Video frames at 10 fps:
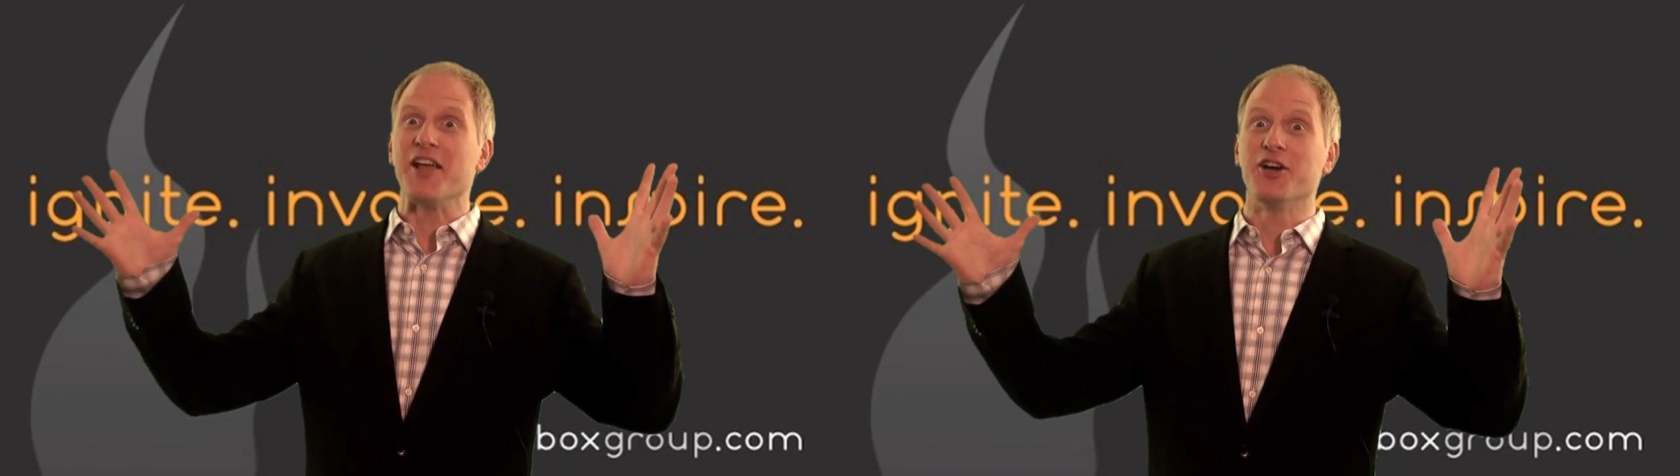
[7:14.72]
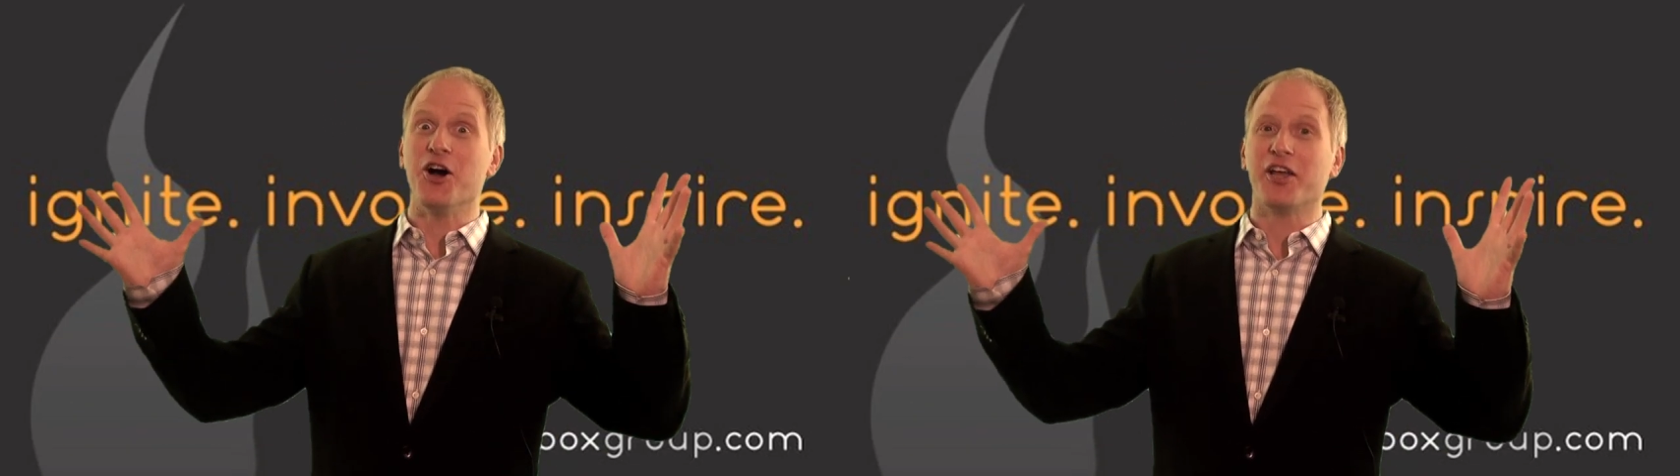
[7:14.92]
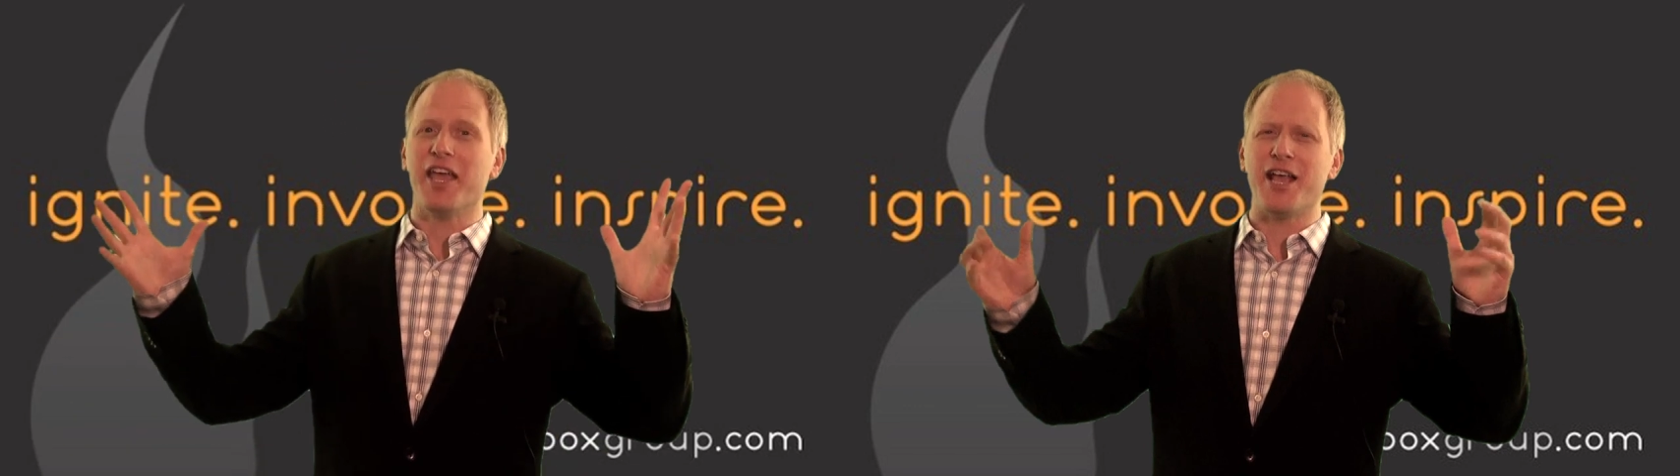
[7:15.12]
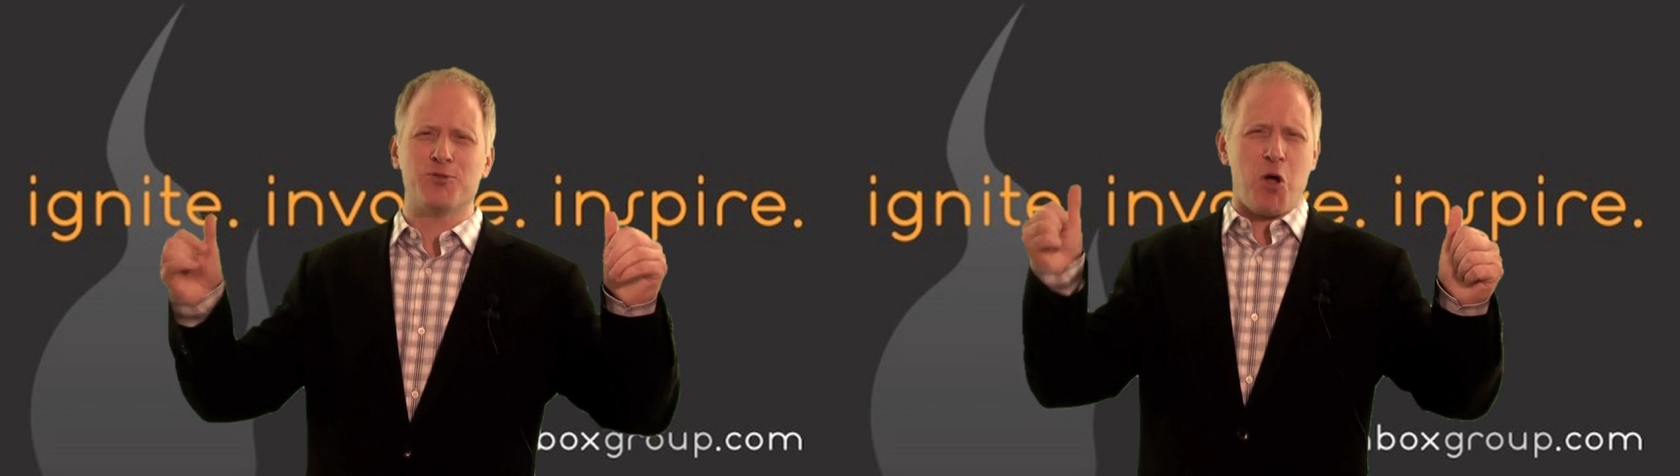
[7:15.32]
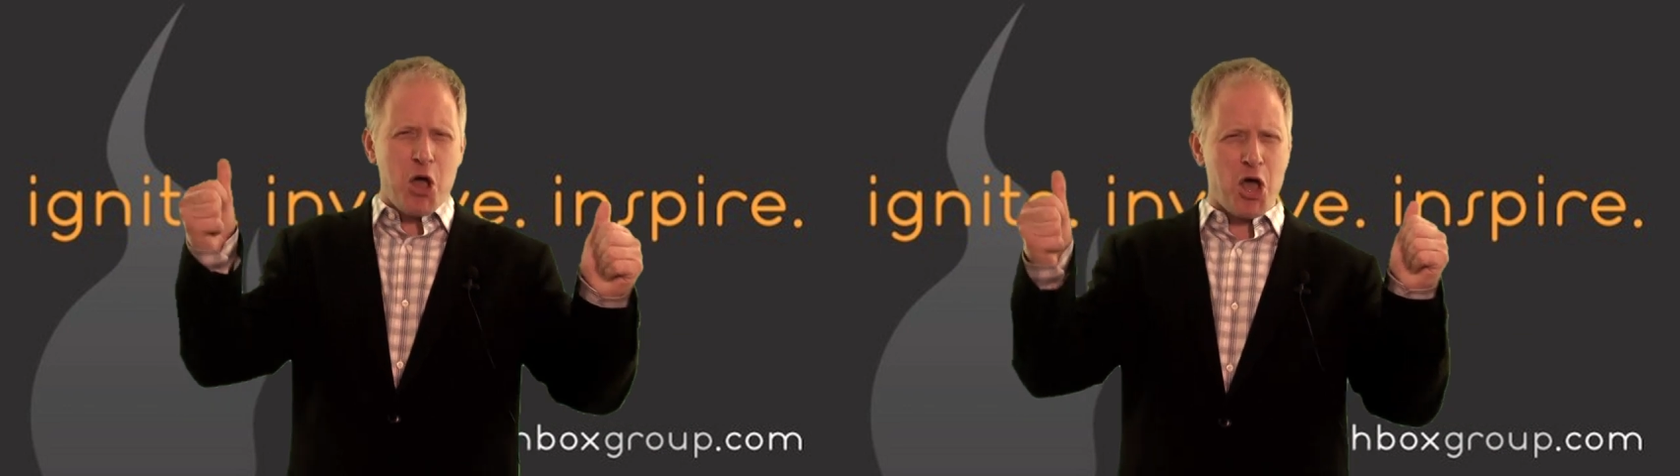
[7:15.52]
cookies!
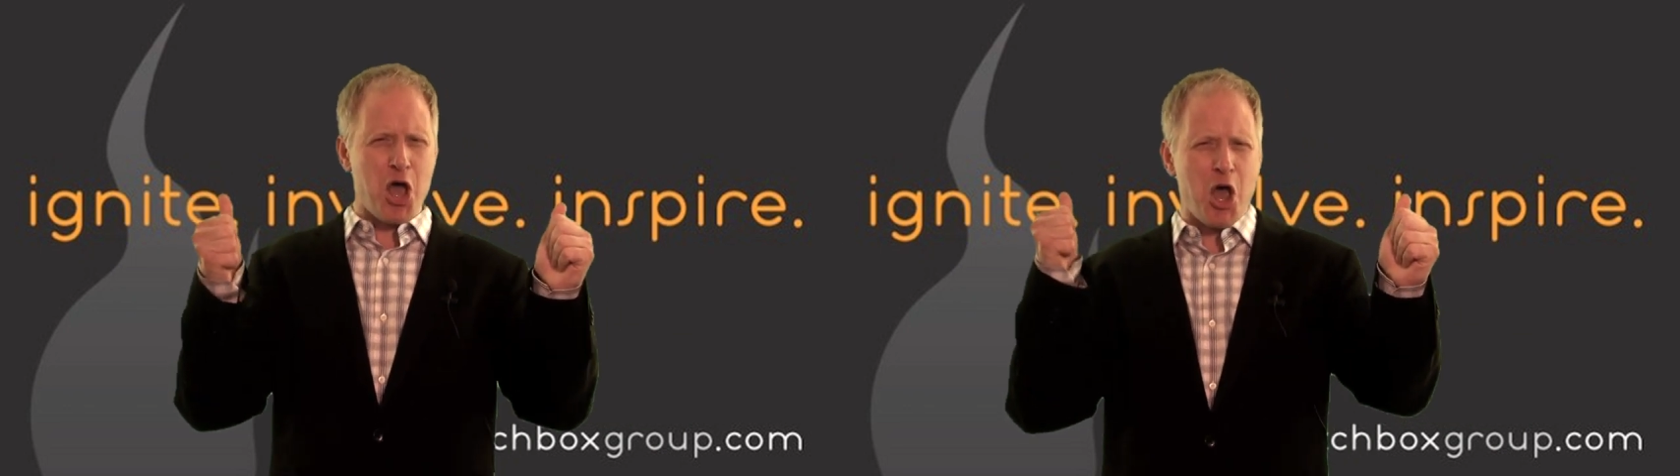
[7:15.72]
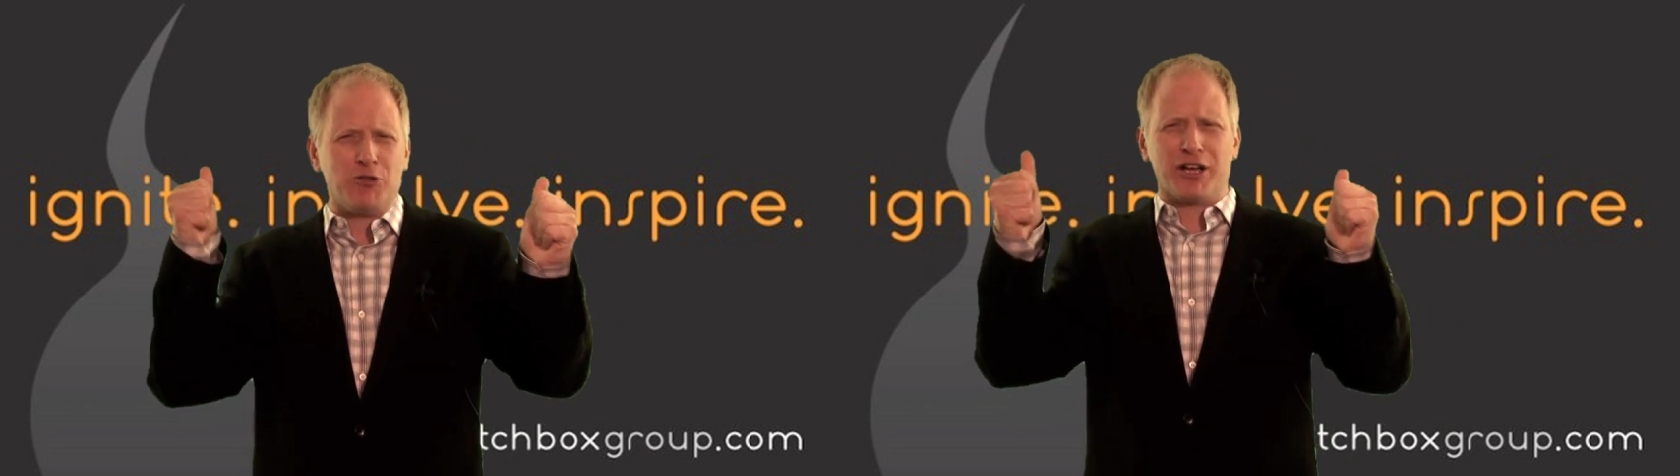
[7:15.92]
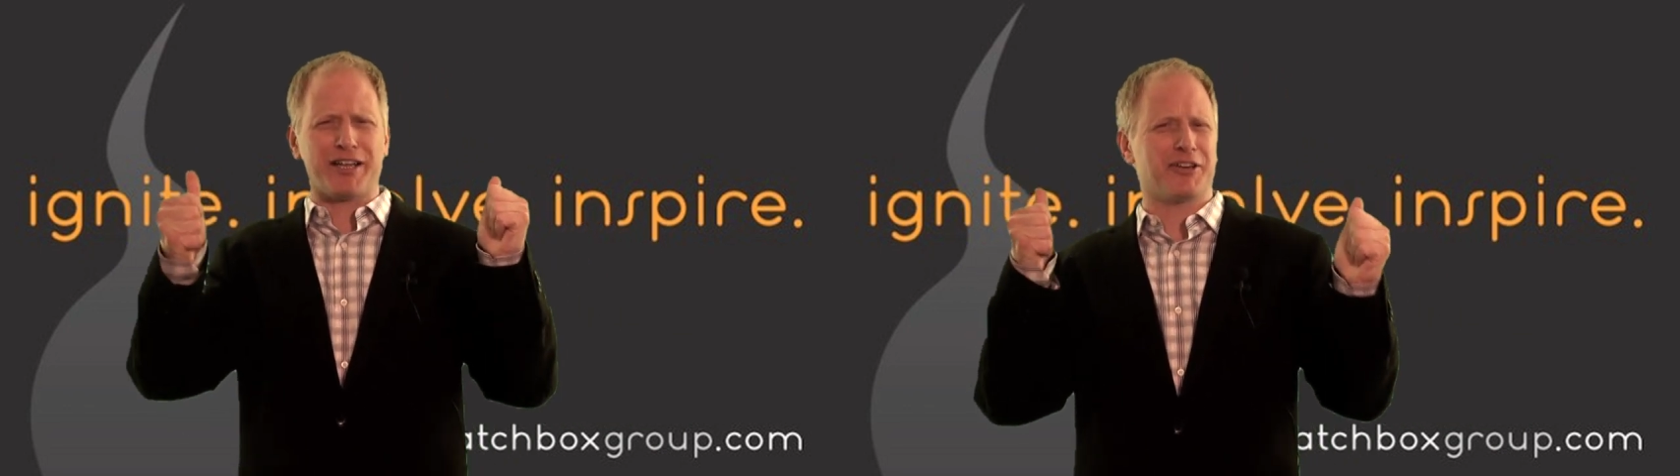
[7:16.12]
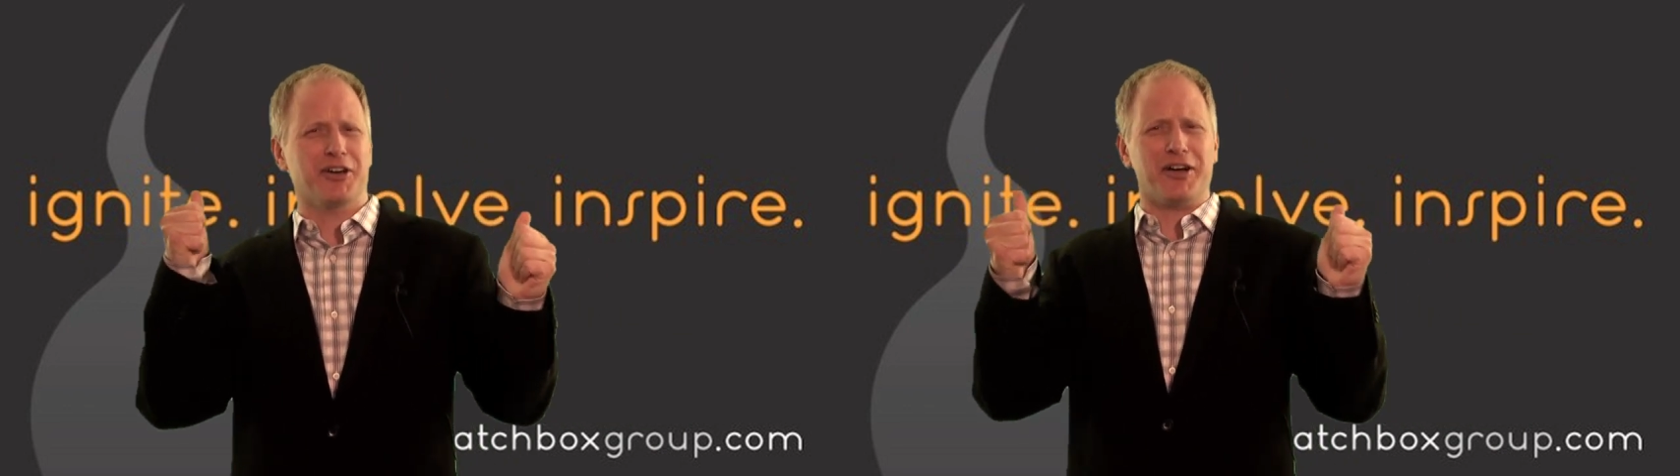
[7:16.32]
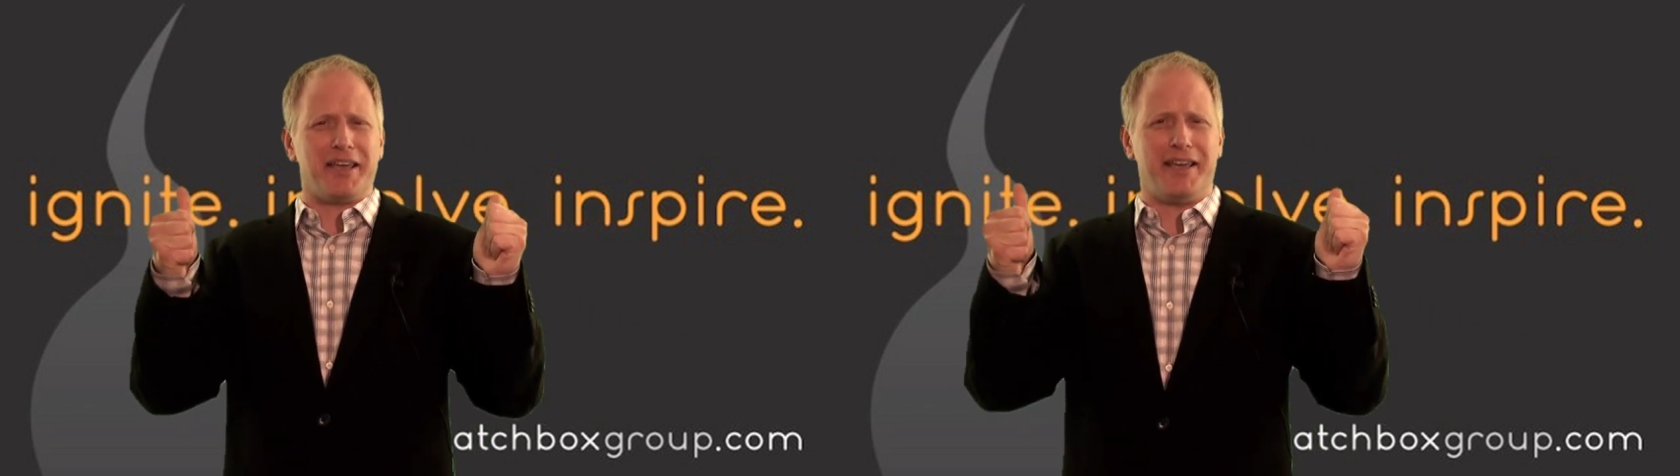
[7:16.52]
Woohoo! Look at the
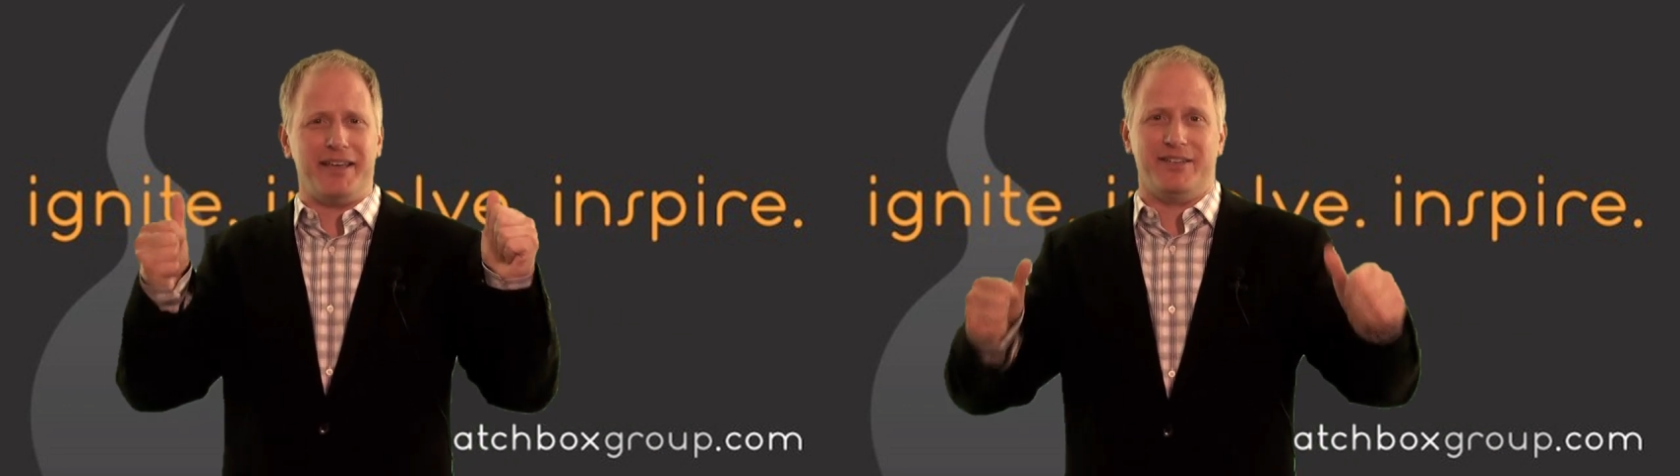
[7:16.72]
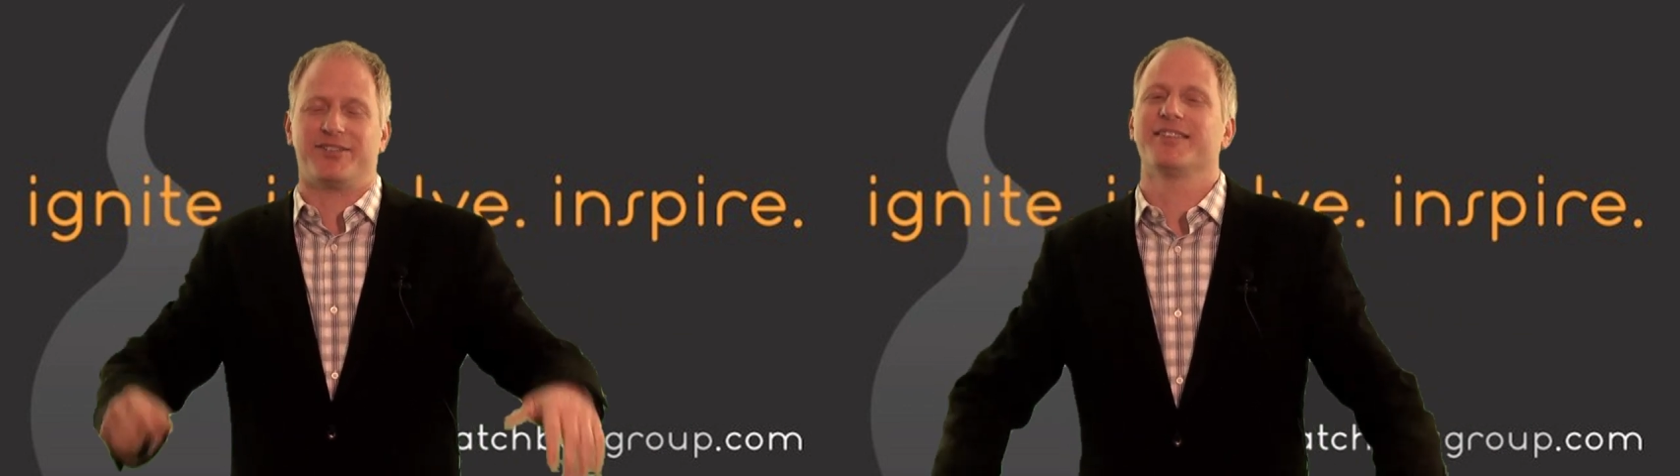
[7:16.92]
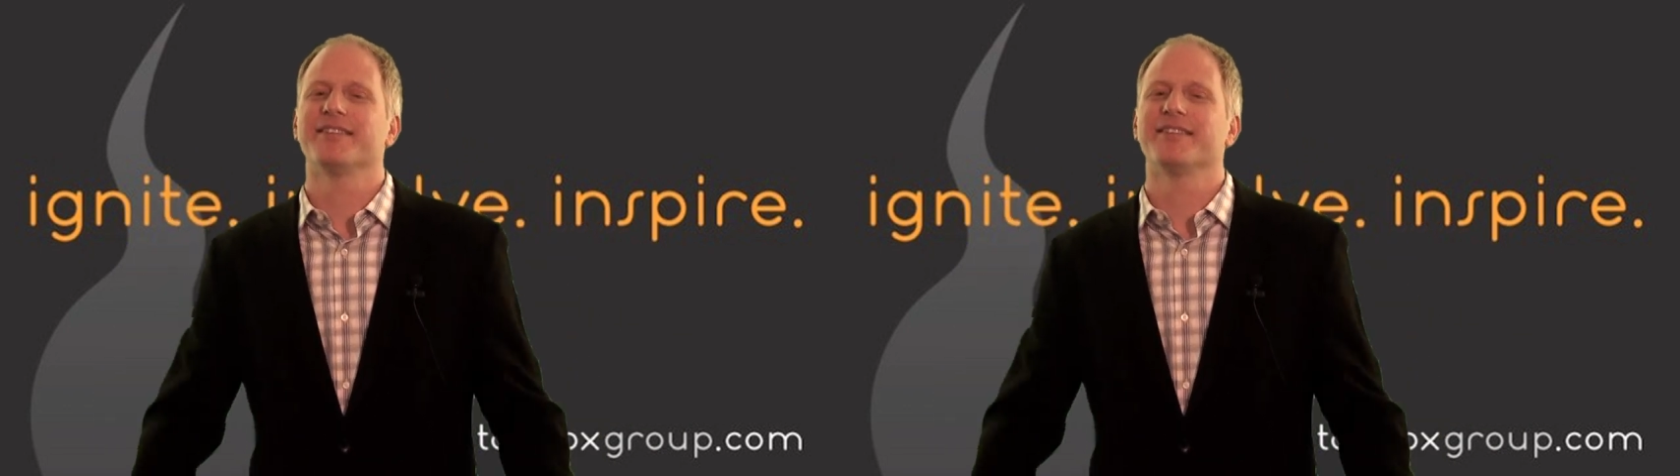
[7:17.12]
cookies!